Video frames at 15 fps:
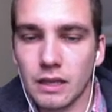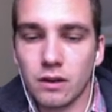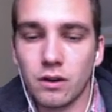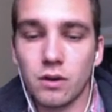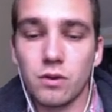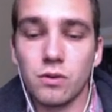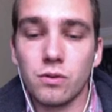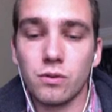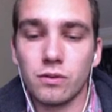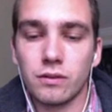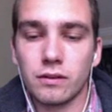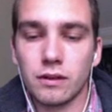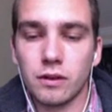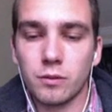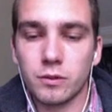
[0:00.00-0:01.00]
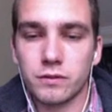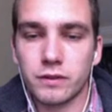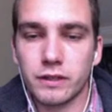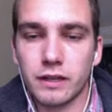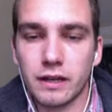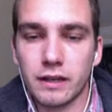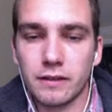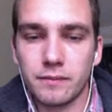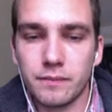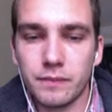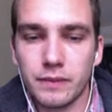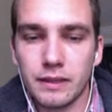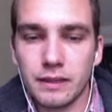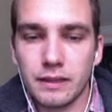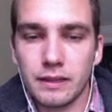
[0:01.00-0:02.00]
Oh, I almost forgot.
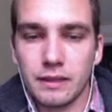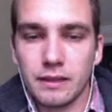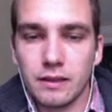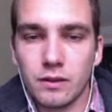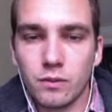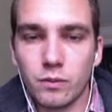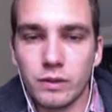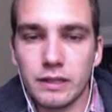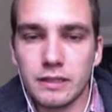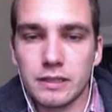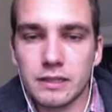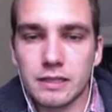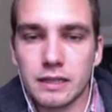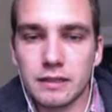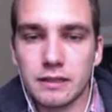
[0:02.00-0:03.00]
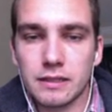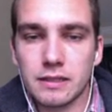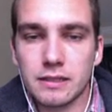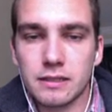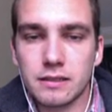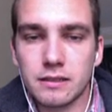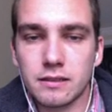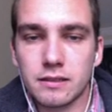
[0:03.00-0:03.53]
We need to set this